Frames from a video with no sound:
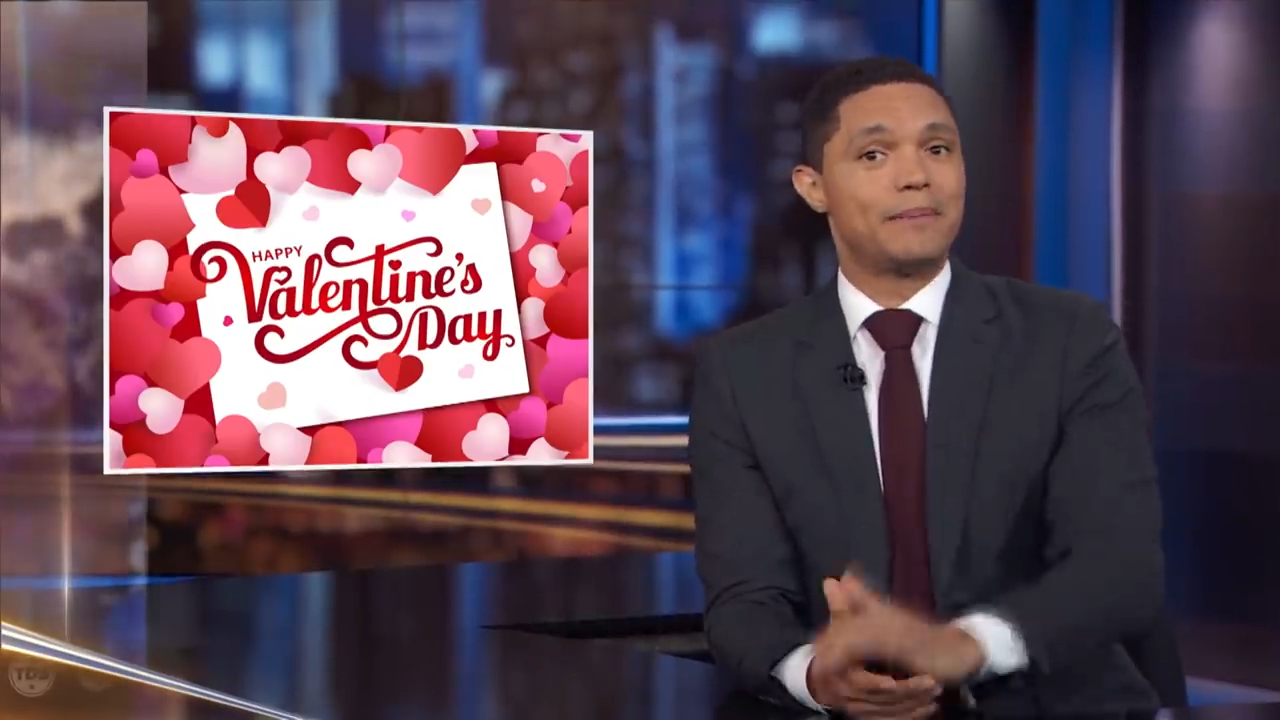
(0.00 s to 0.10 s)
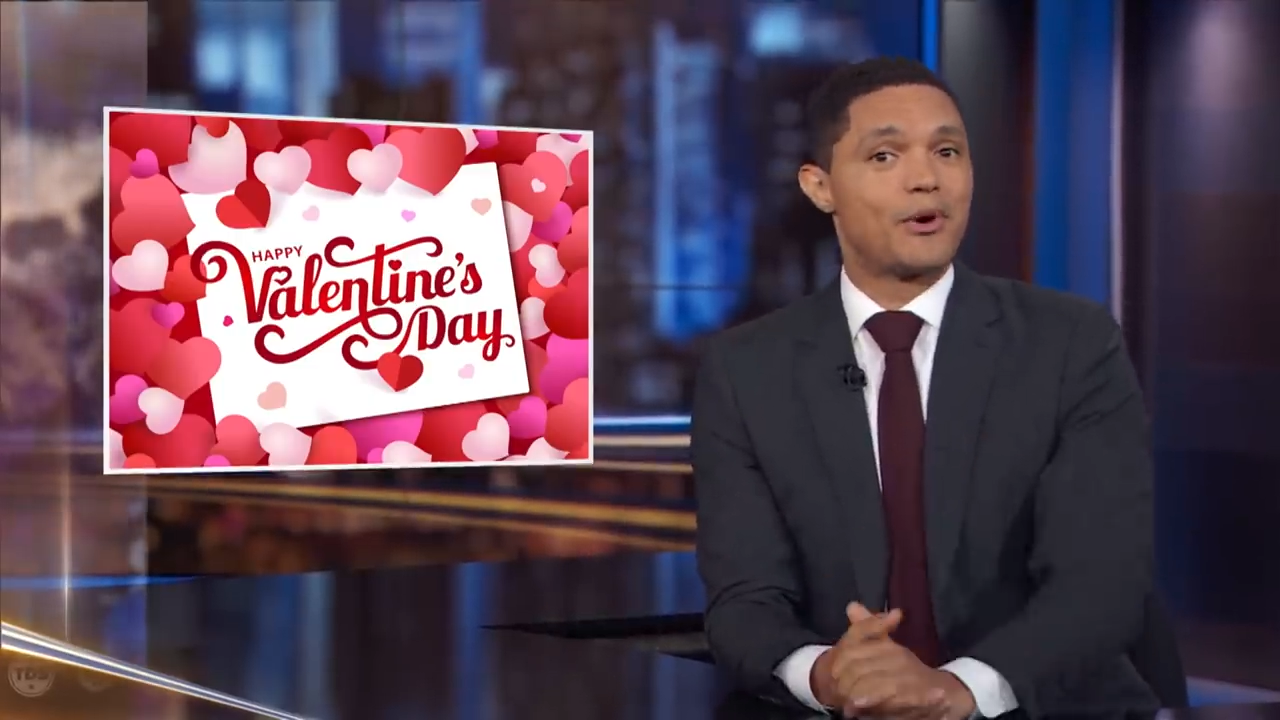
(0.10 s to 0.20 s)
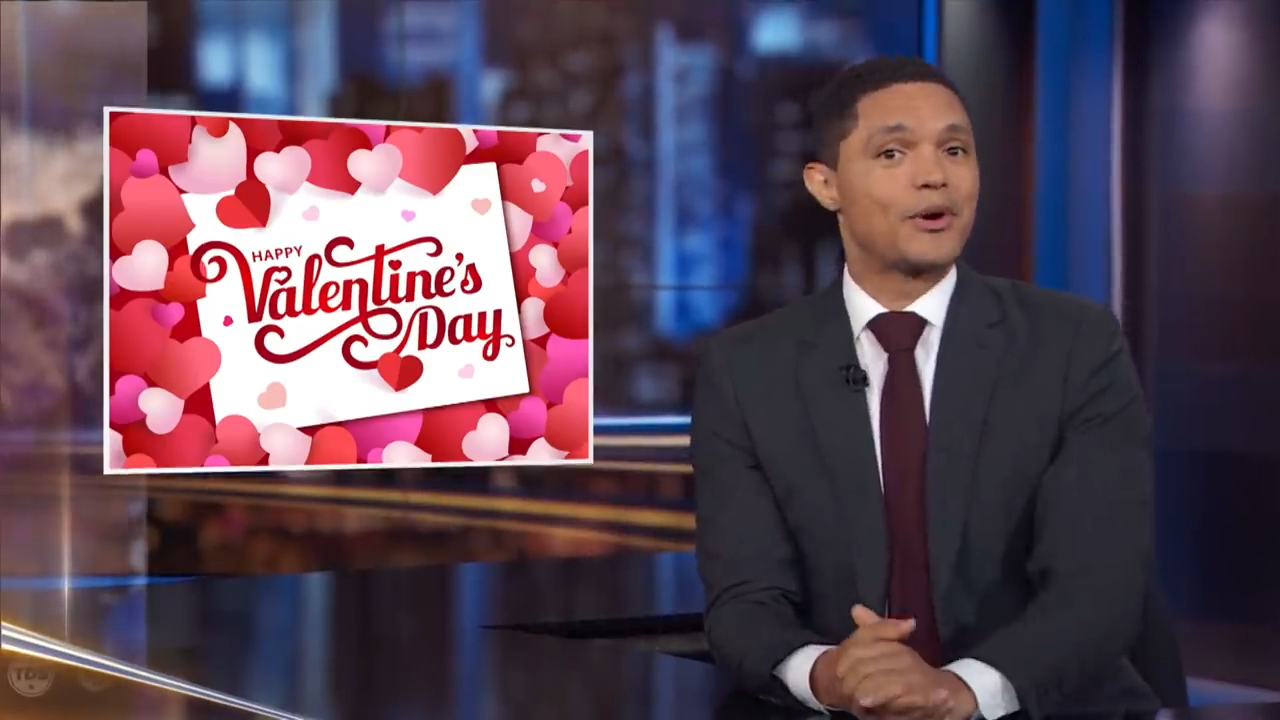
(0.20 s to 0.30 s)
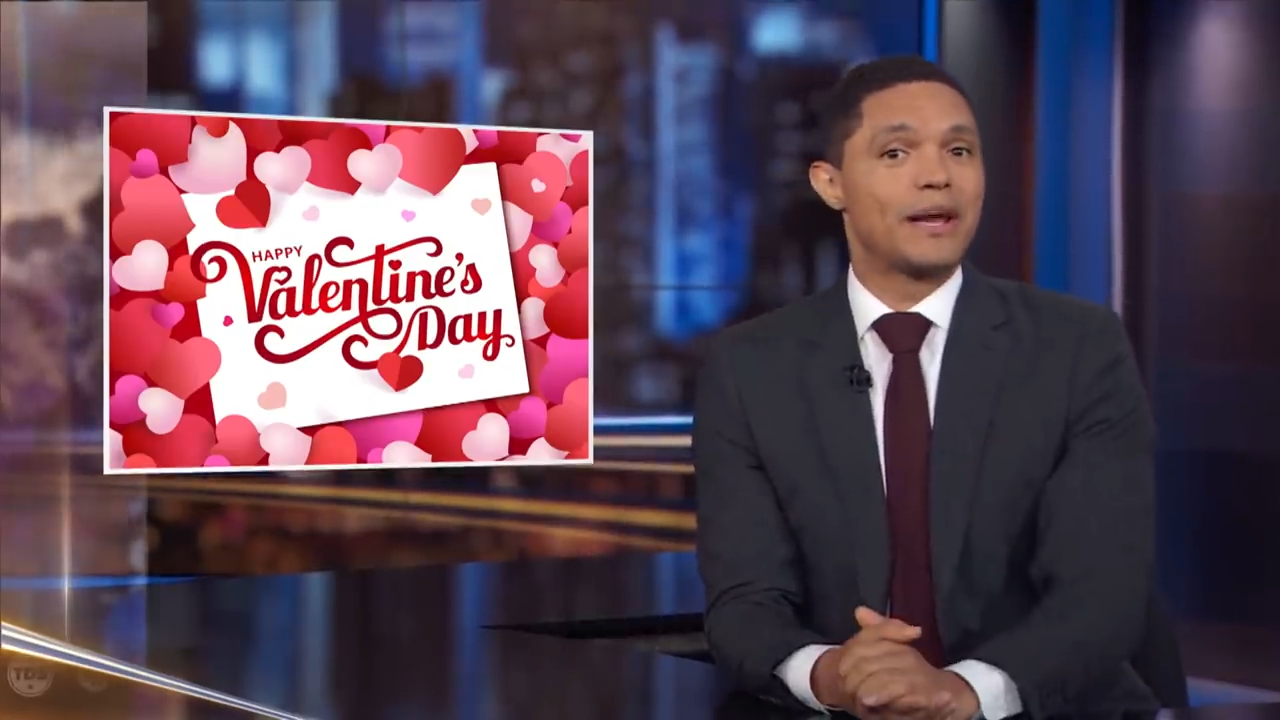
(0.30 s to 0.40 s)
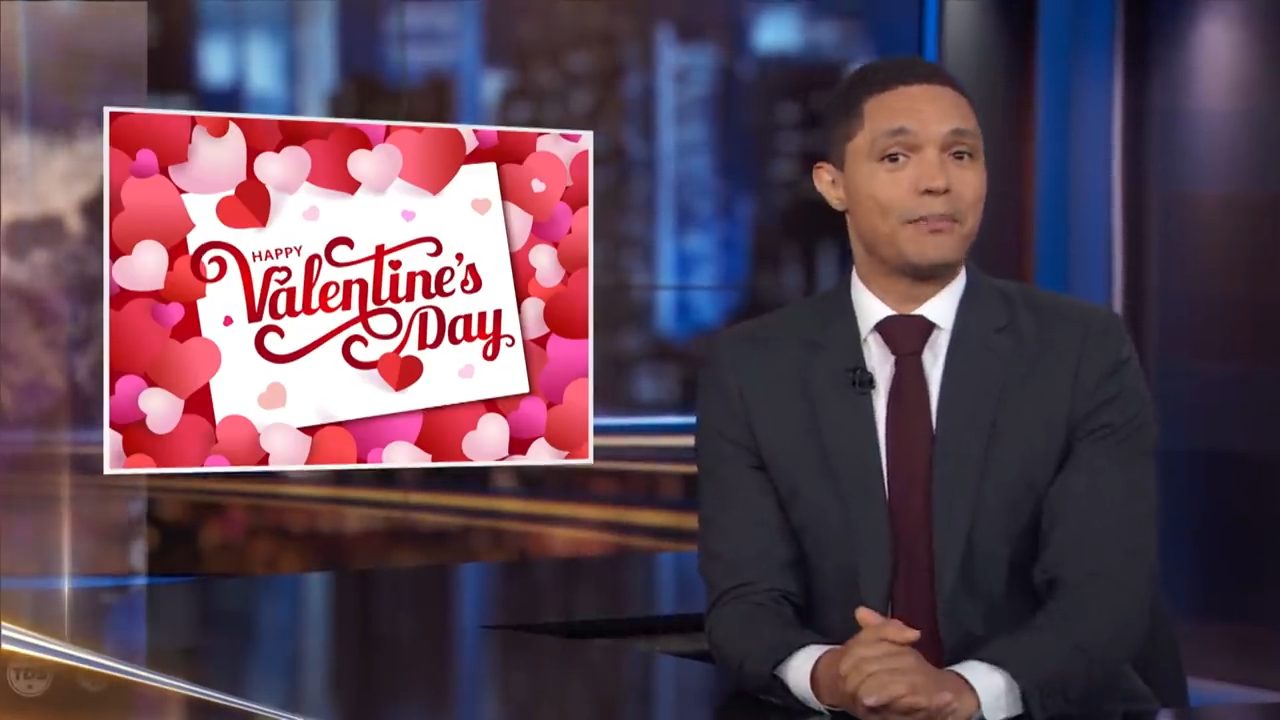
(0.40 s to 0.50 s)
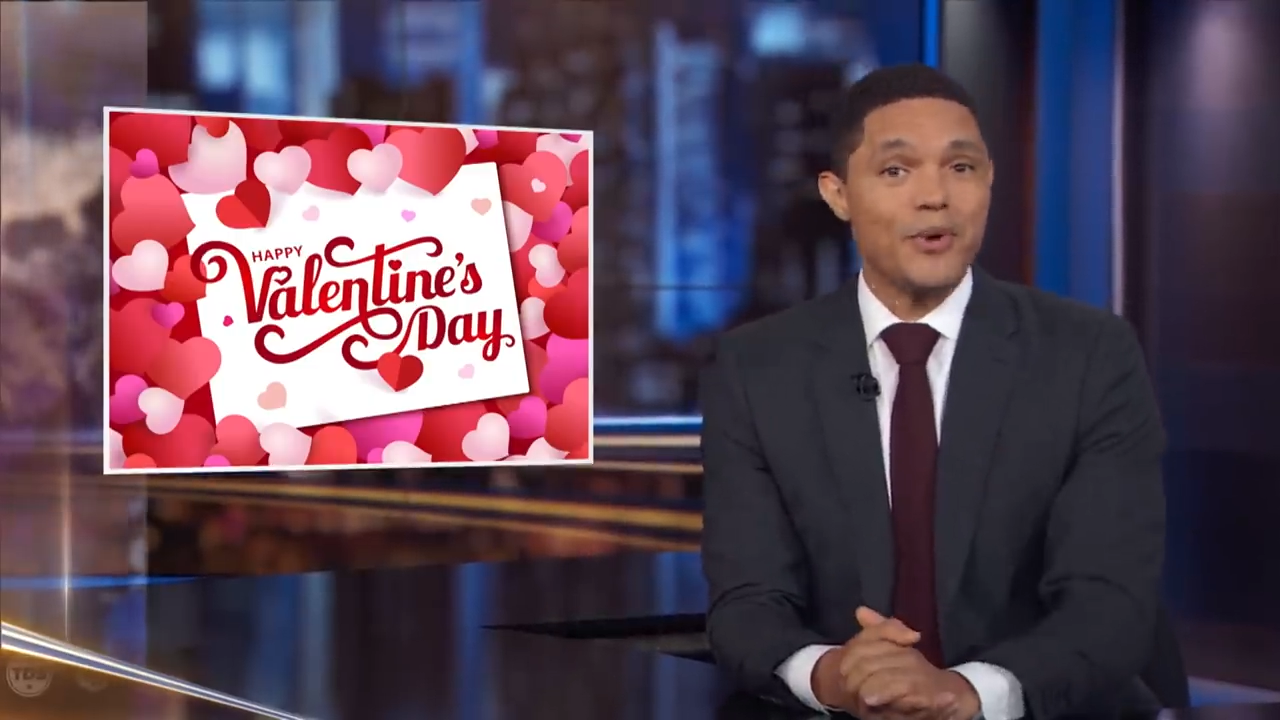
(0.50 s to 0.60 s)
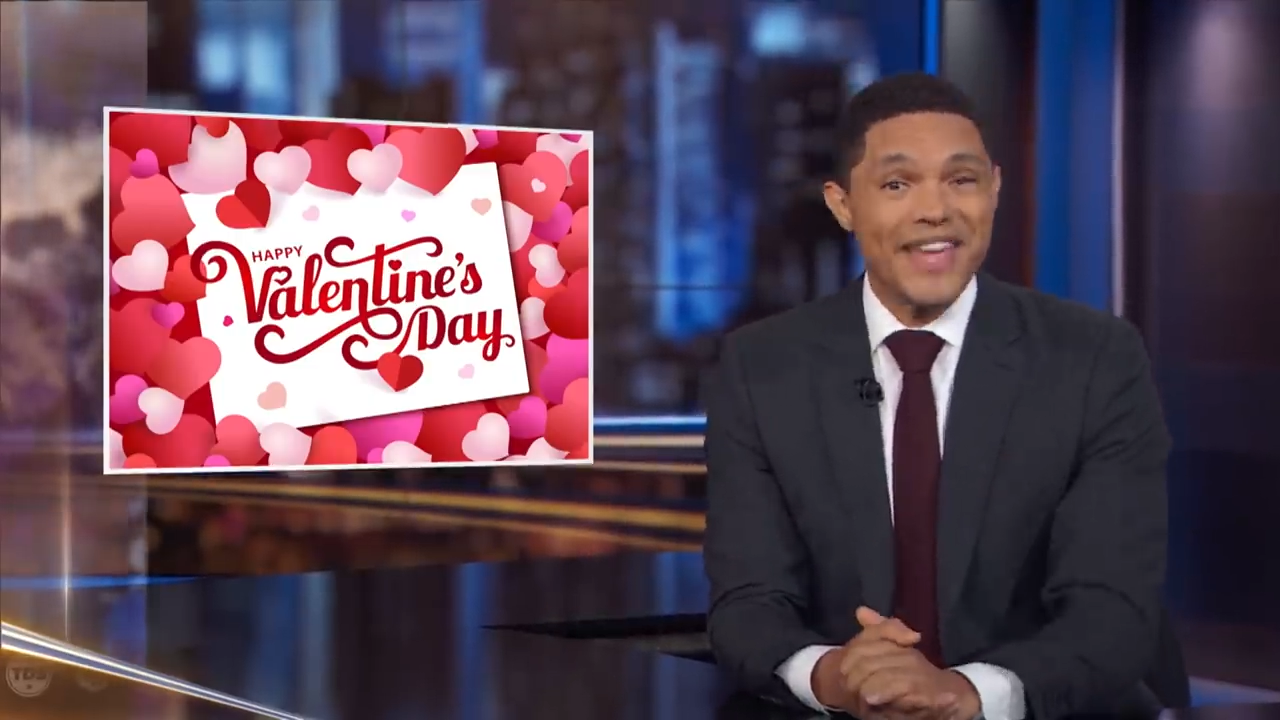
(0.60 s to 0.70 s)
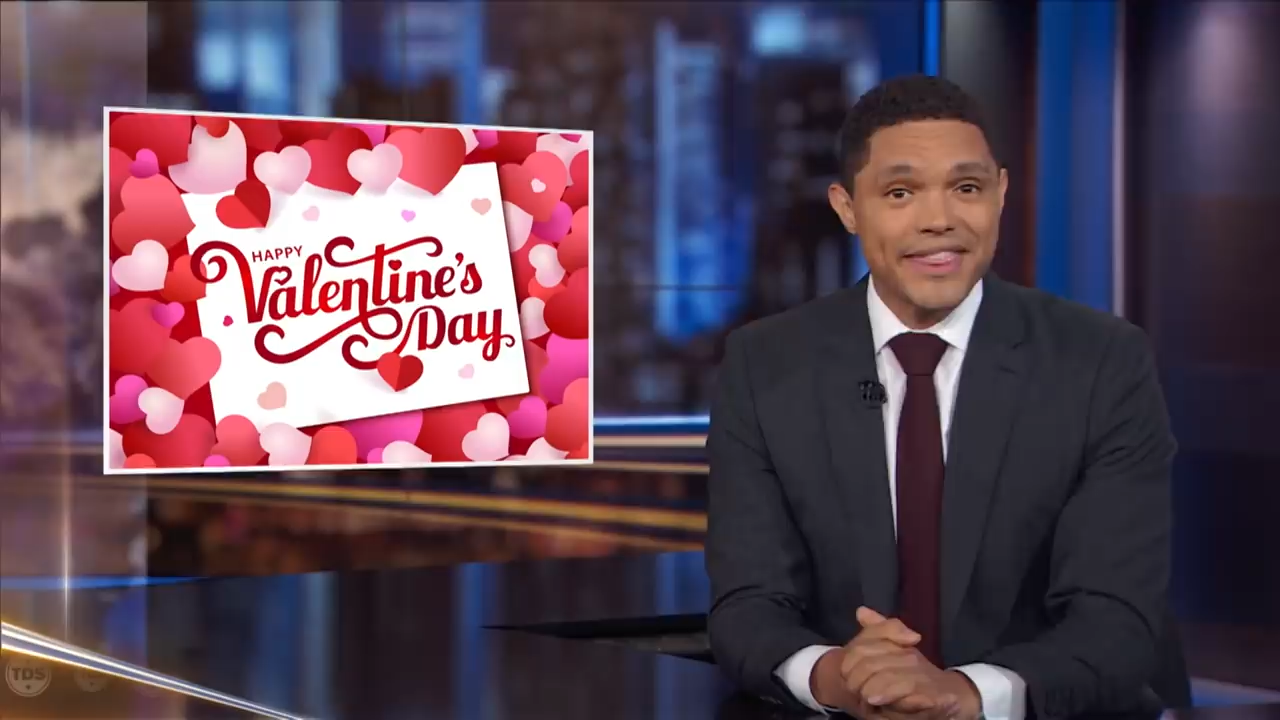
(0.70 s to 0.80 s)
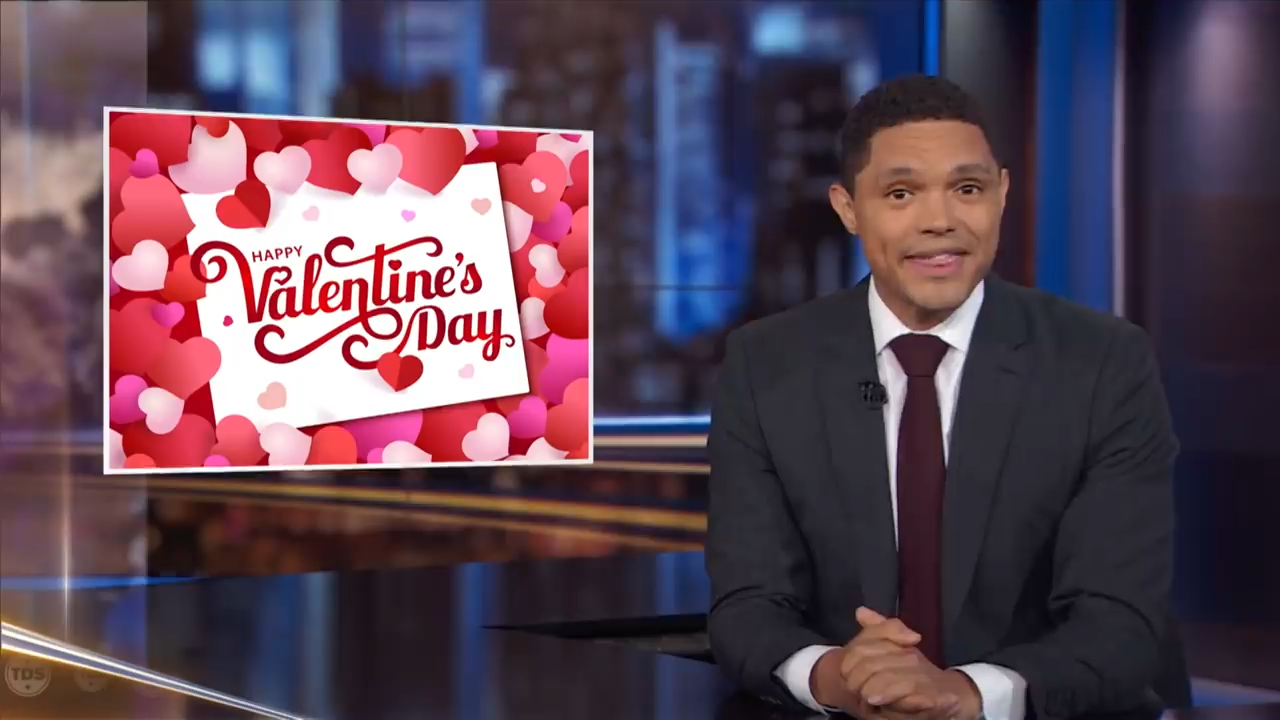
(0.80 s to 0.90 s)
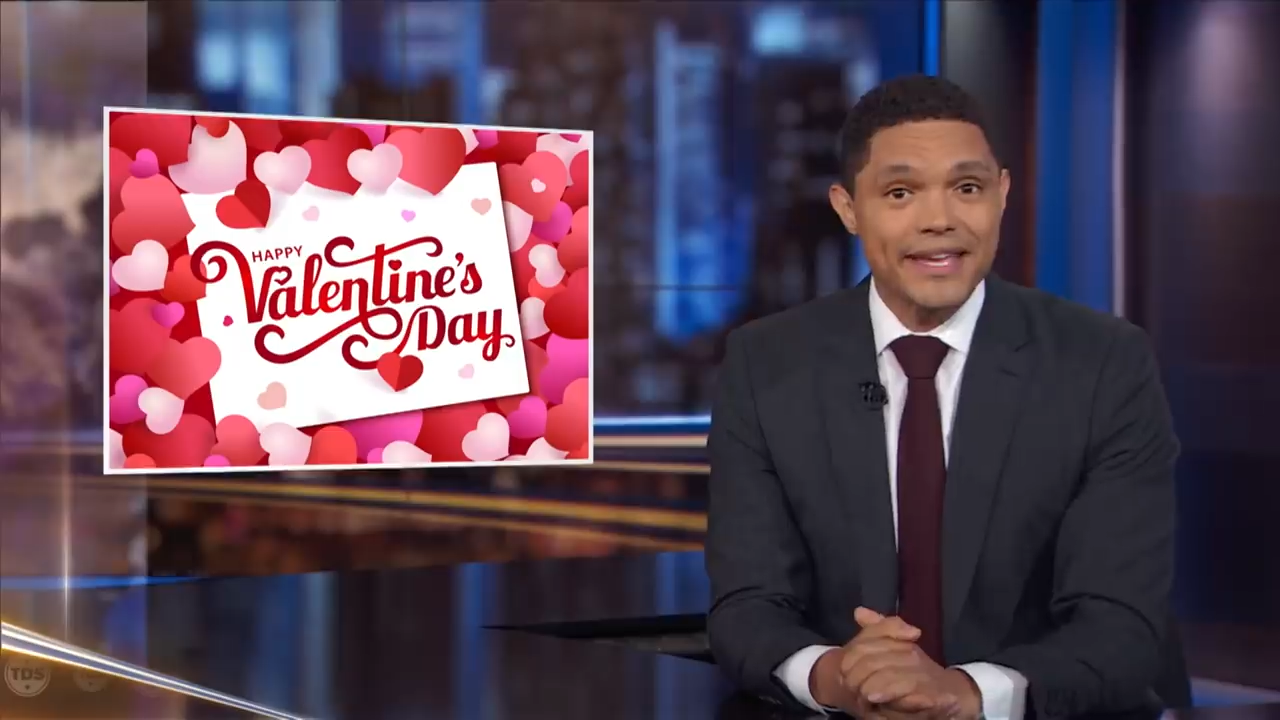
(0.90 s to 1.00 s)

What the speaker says: broken up with,